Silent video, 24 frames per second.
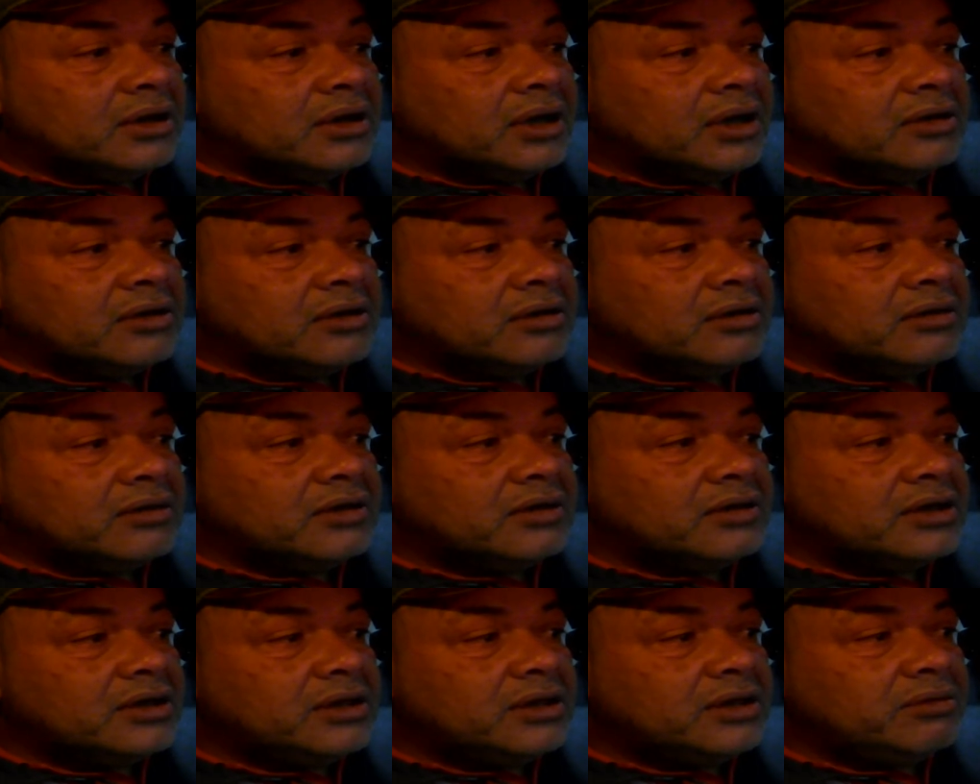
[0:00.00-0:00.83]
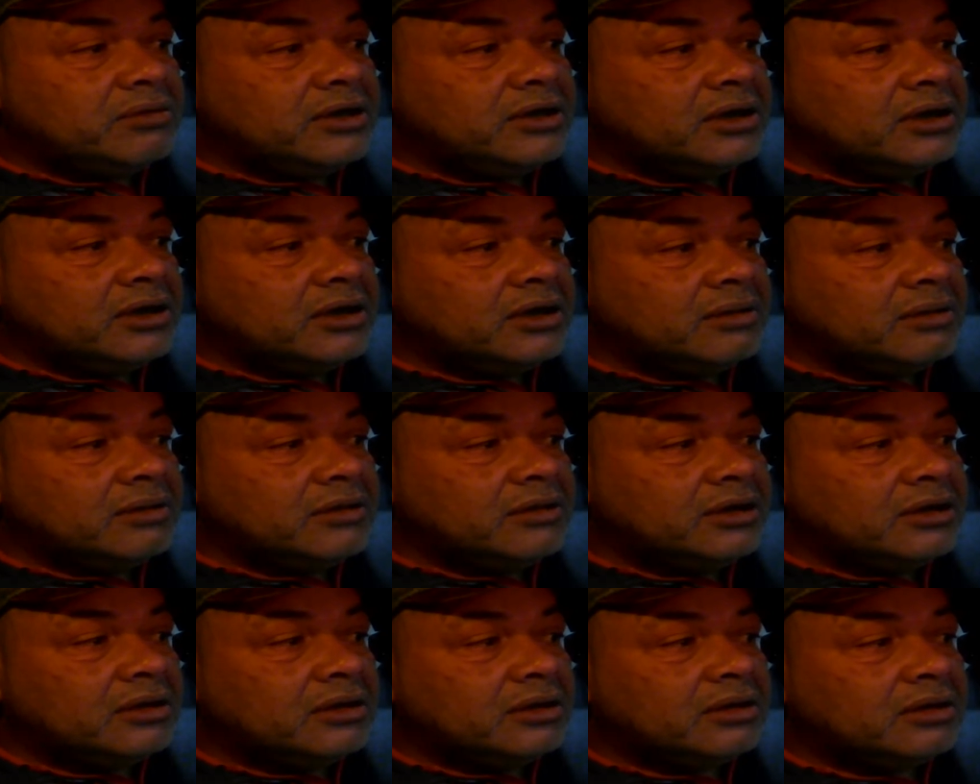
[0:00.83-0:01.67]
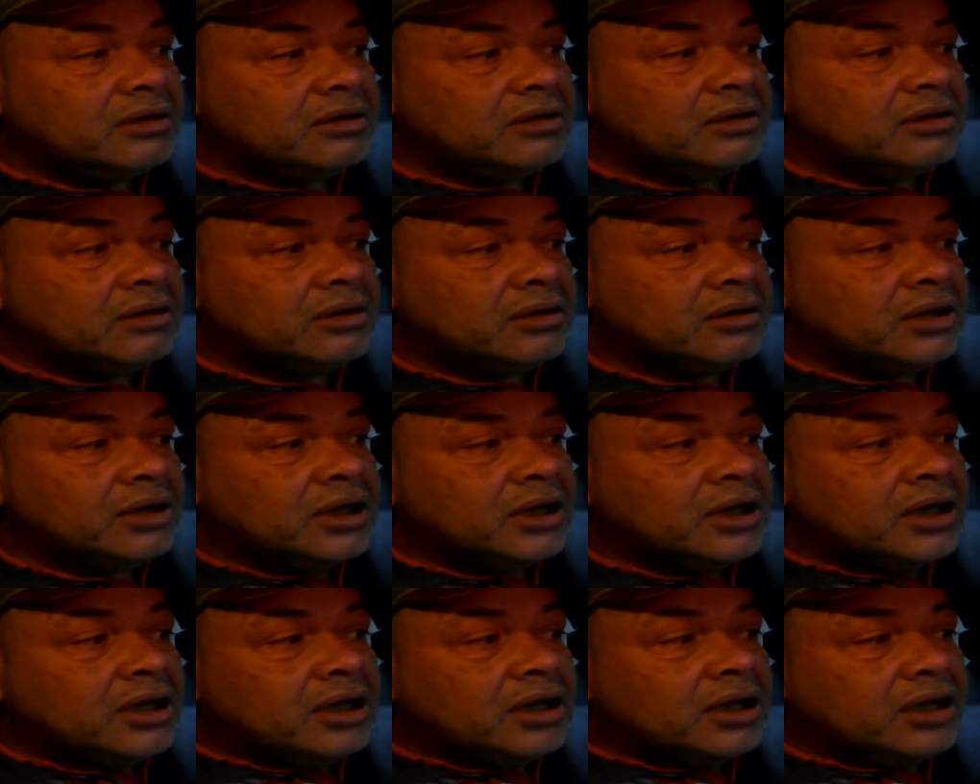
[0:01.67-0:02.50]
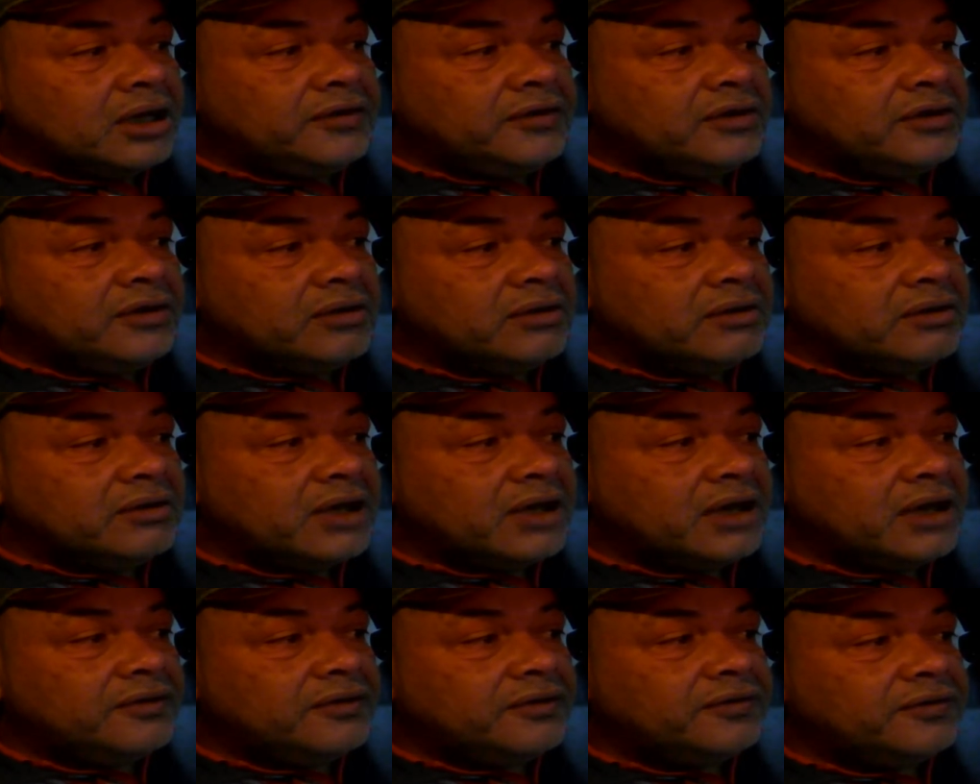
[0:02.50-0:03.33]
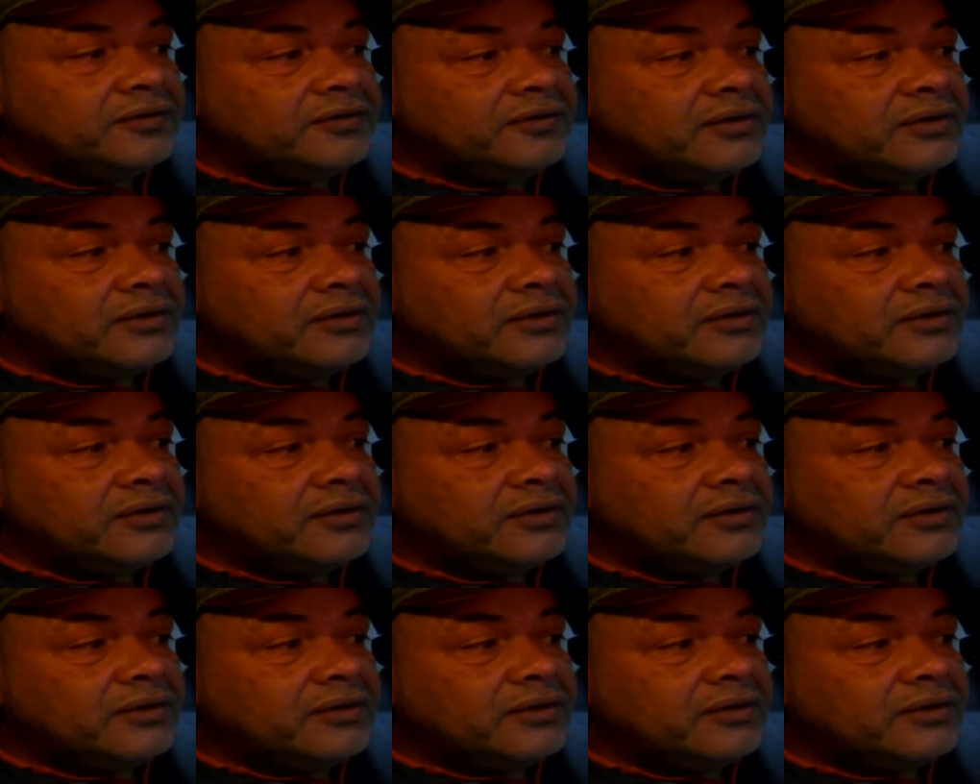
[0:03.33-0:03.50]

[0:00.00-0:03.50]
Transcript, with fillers: I don't know what is happening here, man. If you don't have